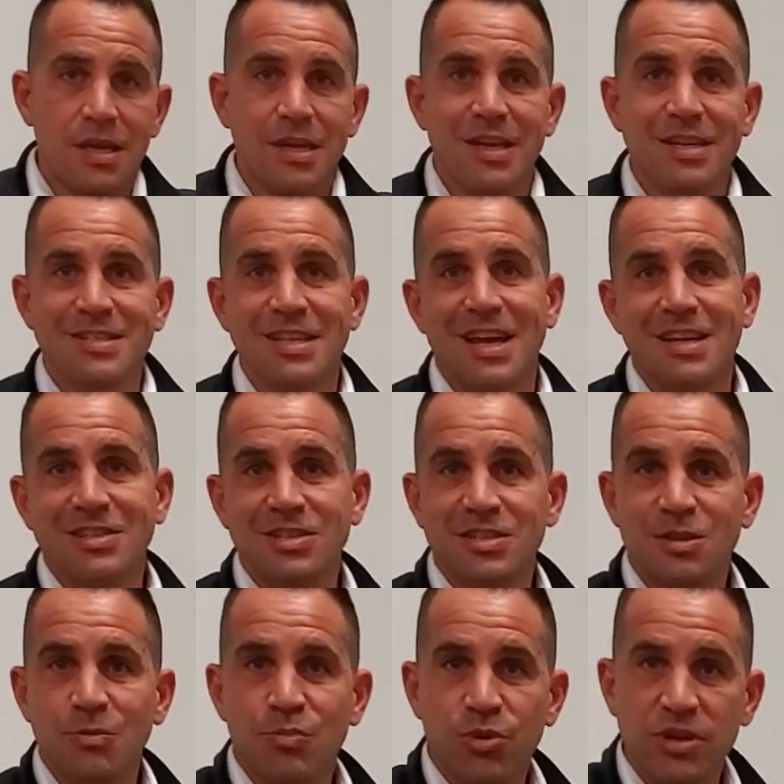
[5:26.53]
it's not
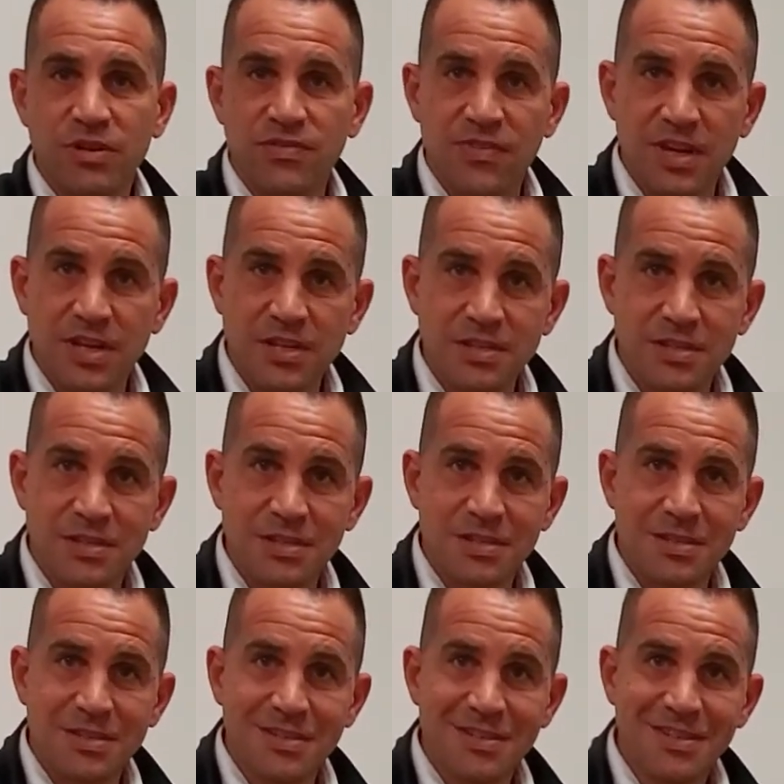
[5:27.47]
just a pretty face.
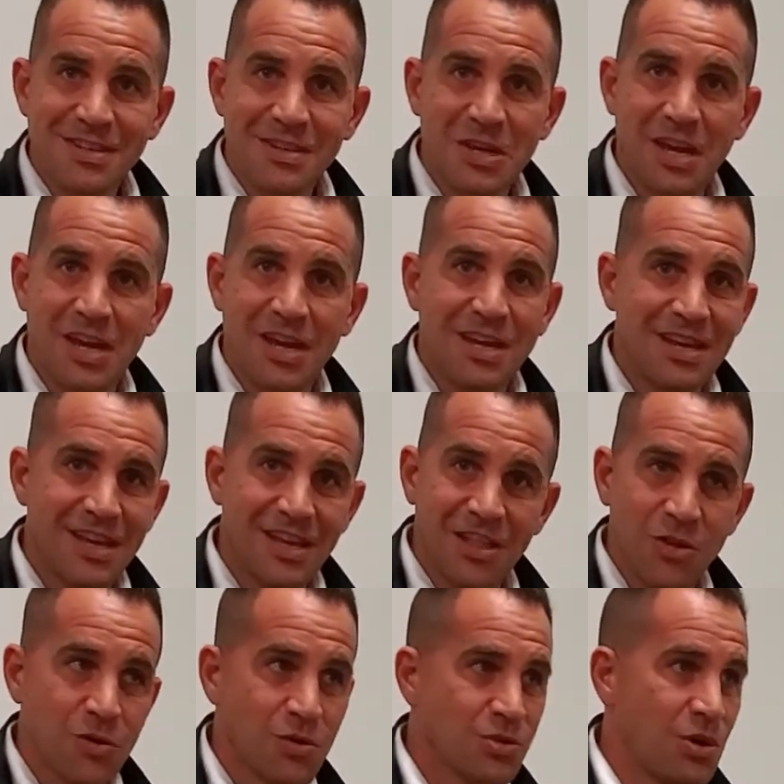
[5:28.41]
Okay, it
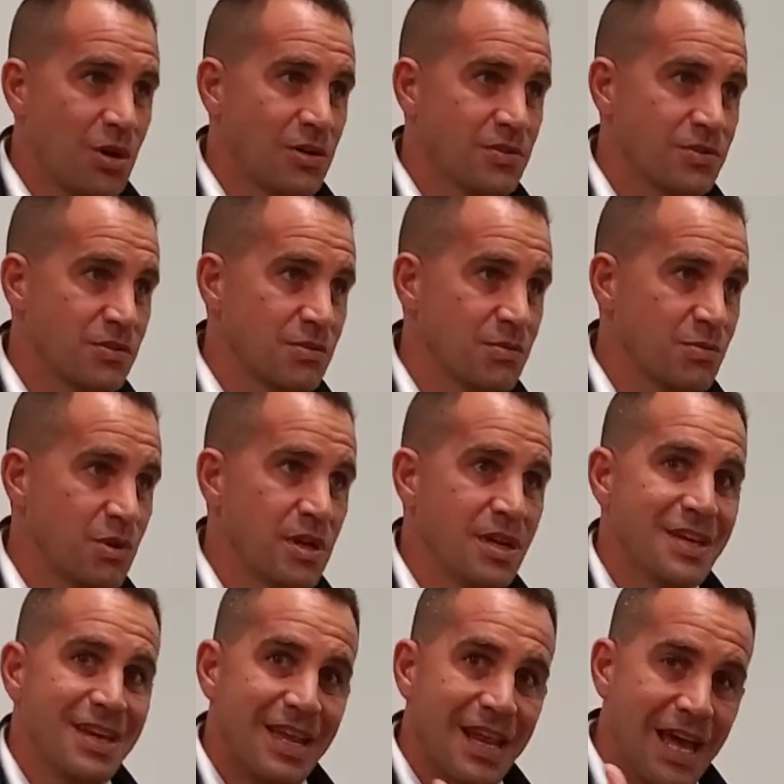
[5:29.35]
looks awesome.
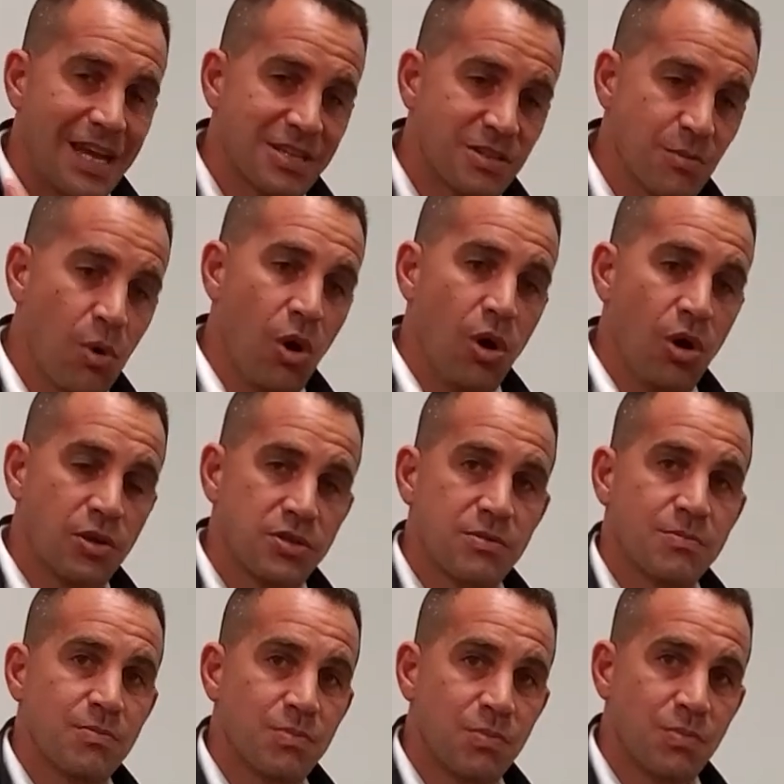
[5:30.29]
It has some
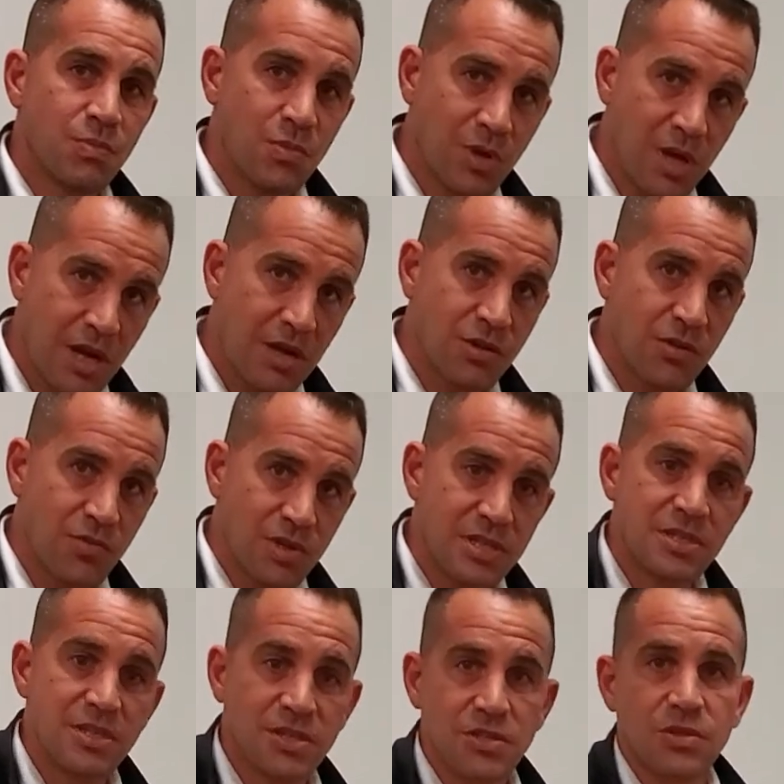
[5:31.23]
awesome
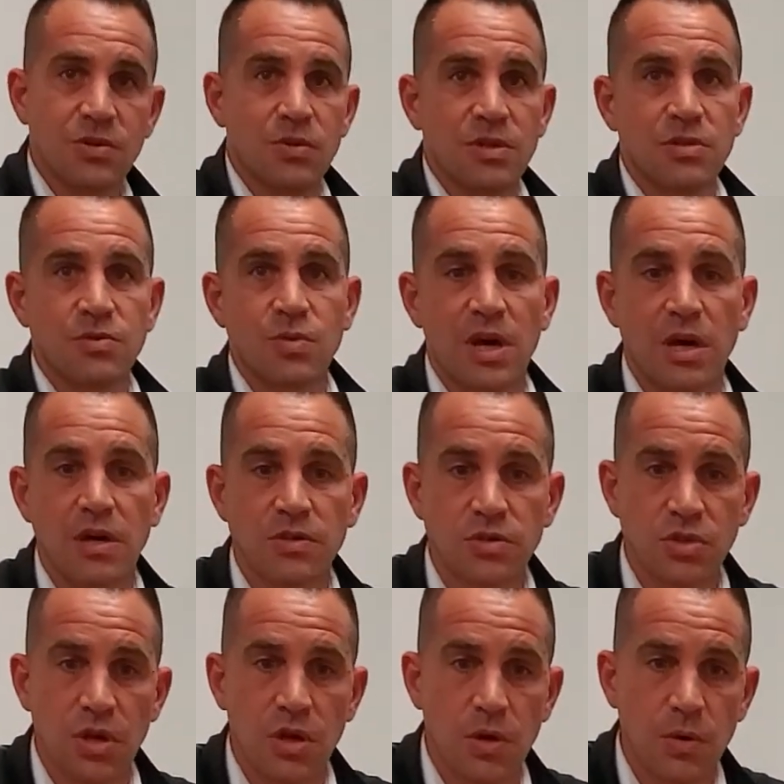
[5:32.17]
characteristics to it as well.
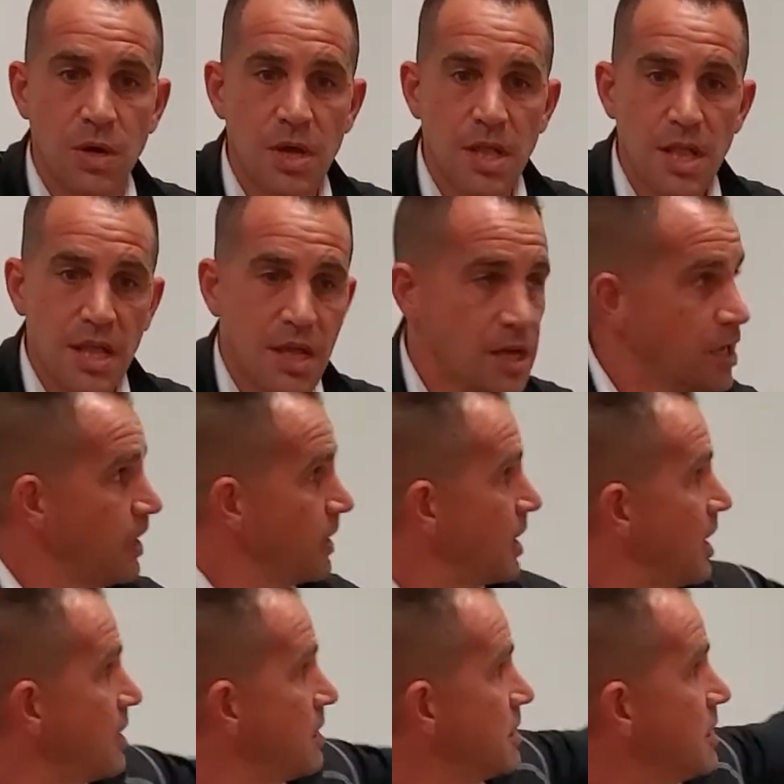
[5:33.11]
So,
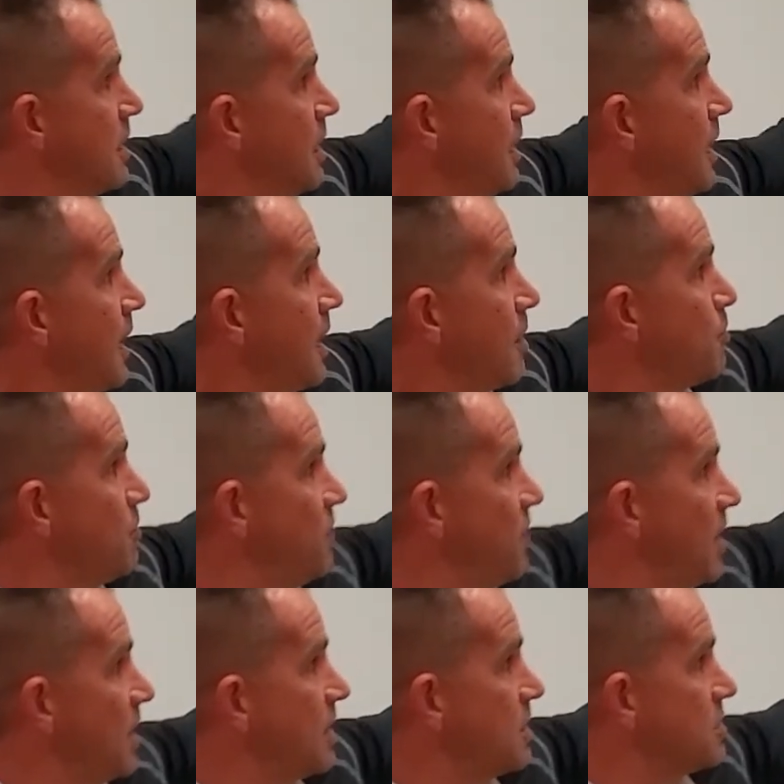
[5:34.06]
again, Amp
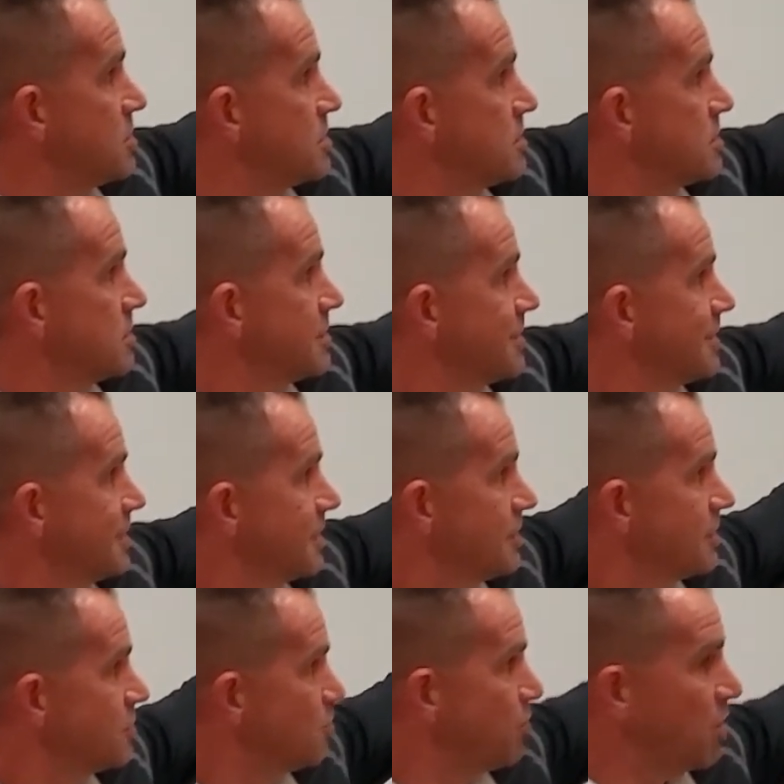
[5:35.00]
Advantage.
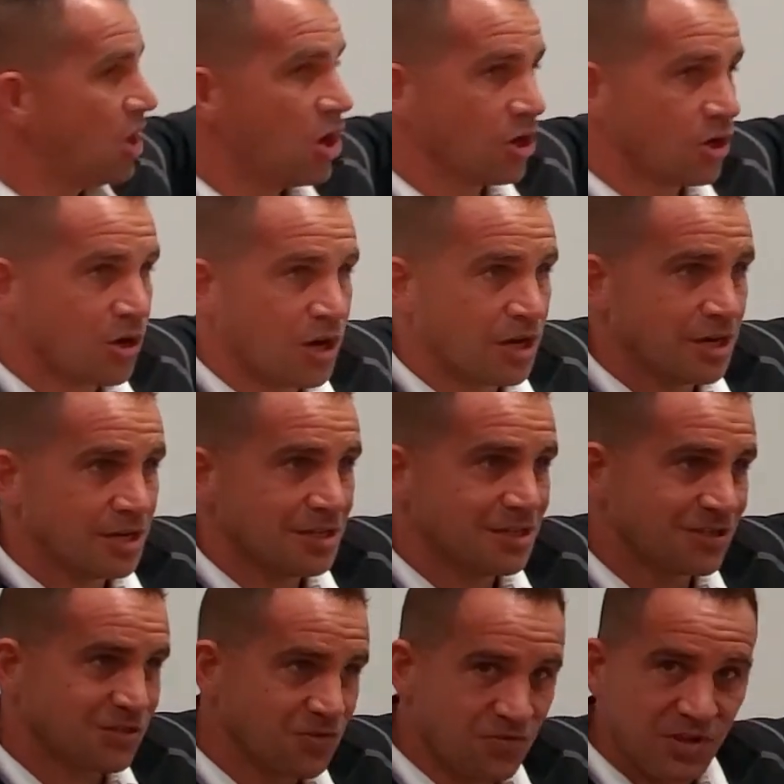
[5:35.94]
There's a blog on it.
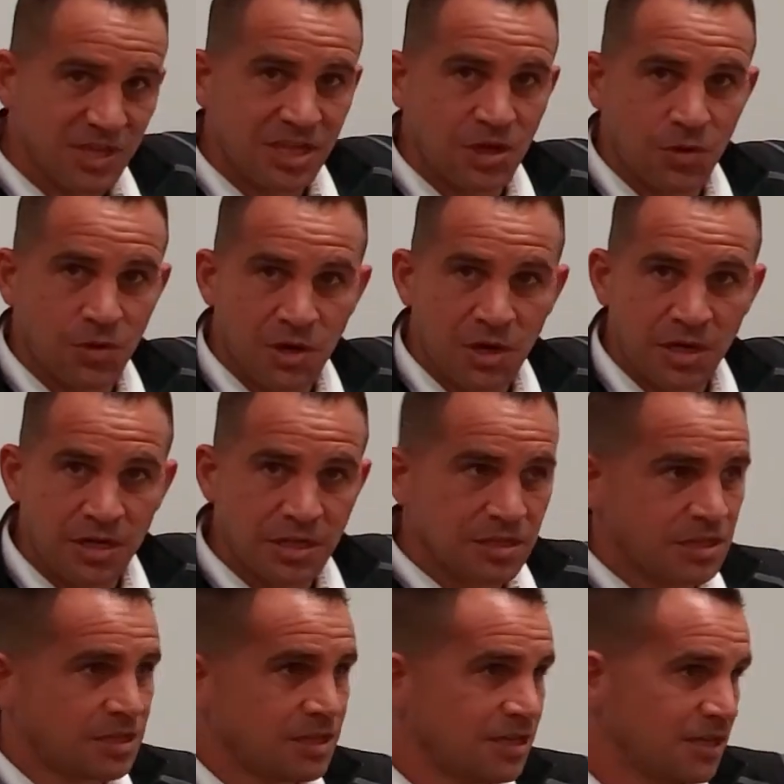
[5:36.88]
There's a video on it.
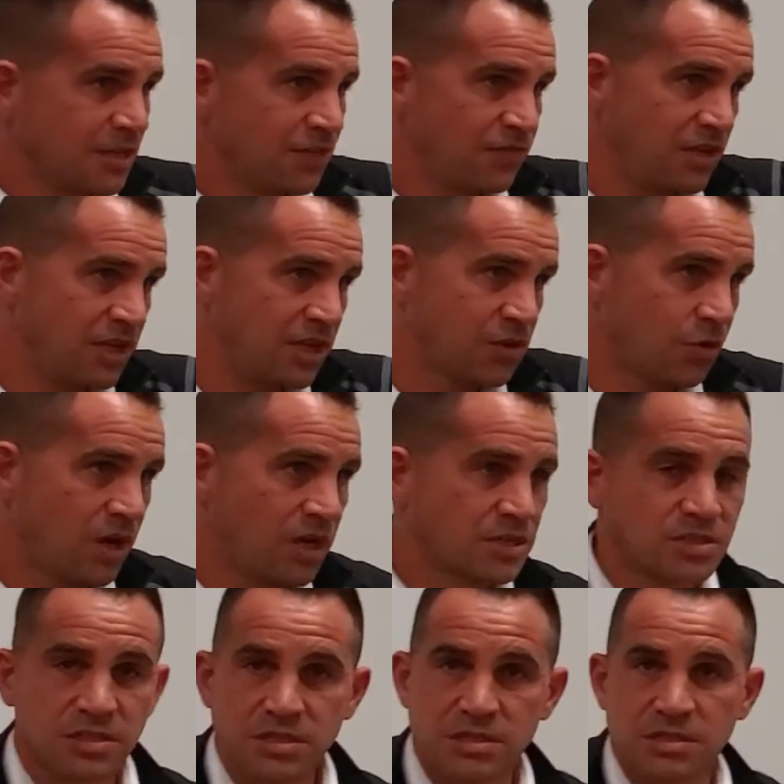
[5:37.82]
If you need
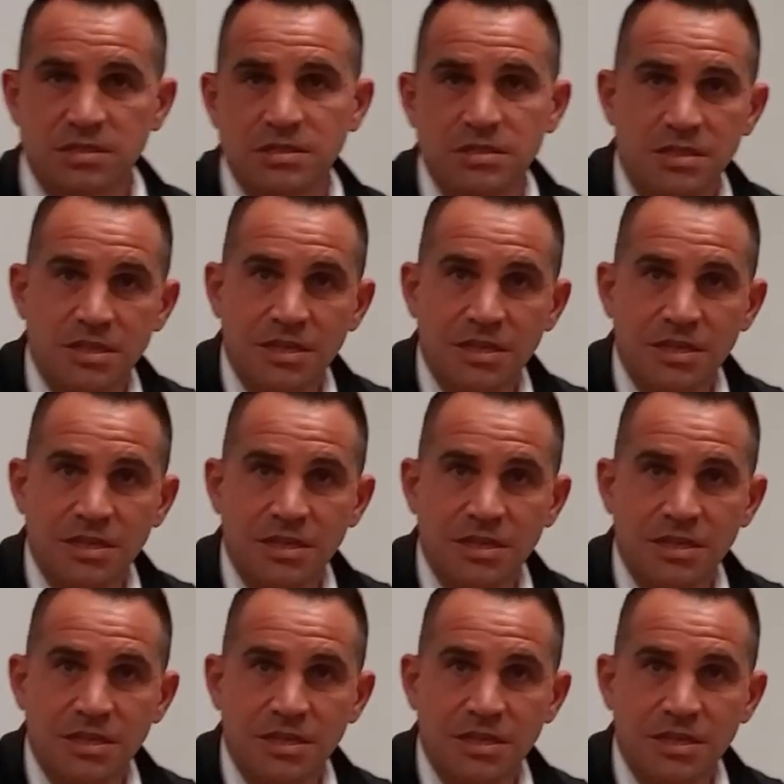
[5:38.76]
questions,